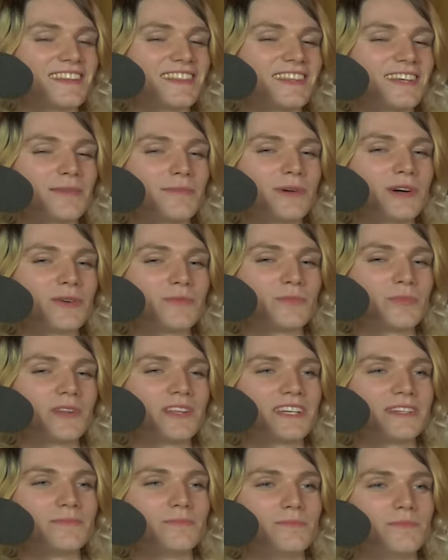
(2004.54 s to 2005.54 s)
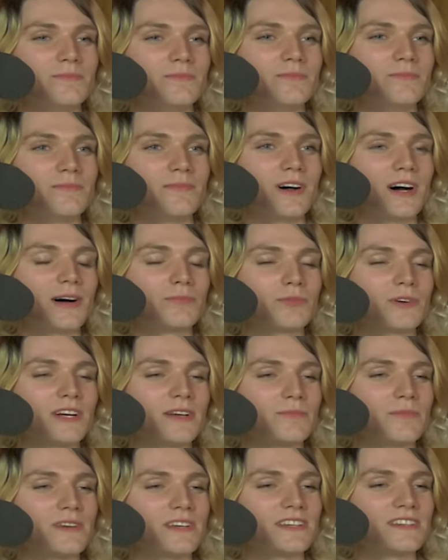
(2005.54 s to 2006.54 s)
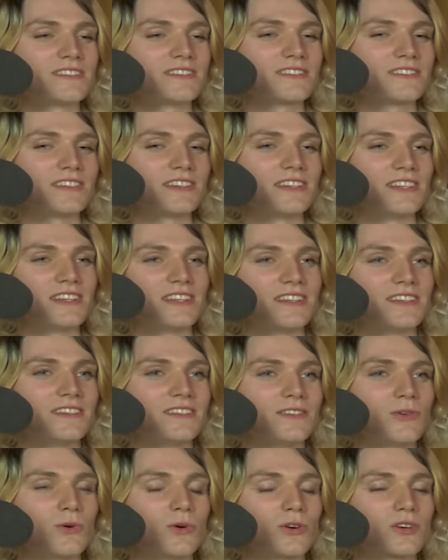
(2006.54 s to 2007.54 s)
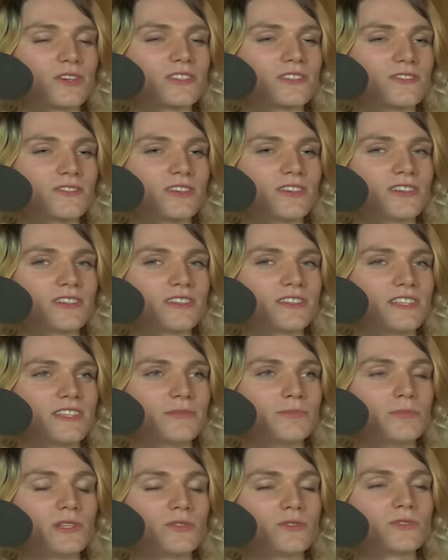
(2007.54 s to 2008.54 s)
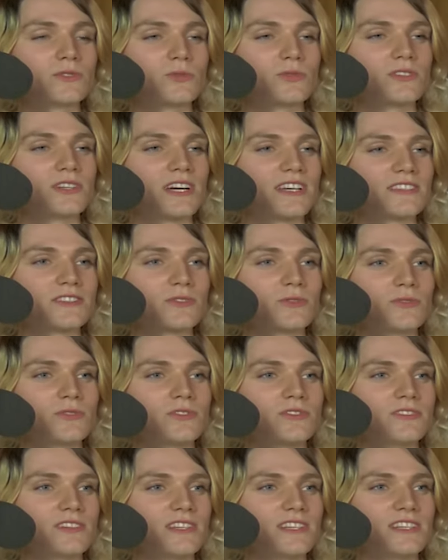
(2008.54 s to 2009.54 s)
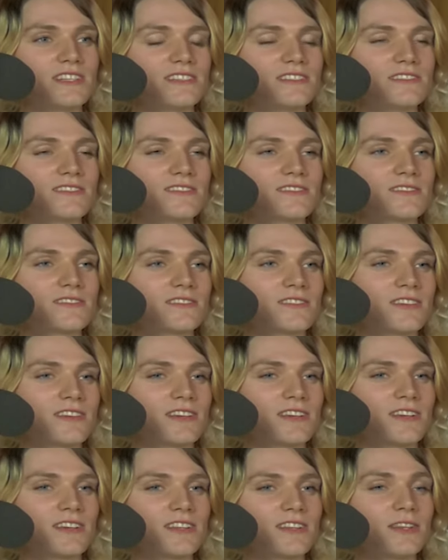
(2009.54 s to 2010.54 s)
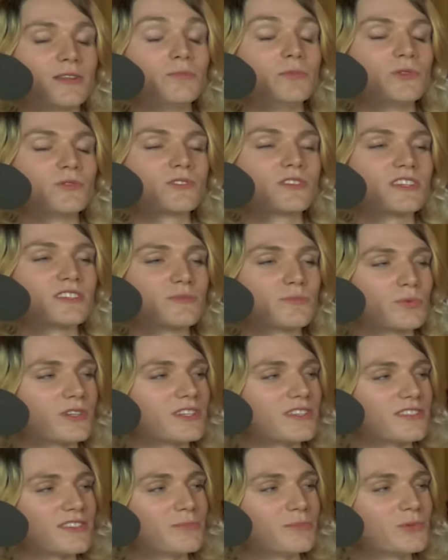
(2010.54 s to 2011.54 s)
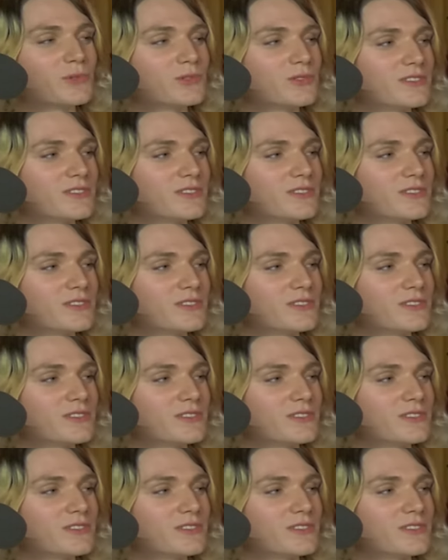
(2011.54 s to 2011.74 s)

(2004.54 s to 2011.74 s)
thing about playing upright bass in orchestra in middle school and high school is the music is pretty simple.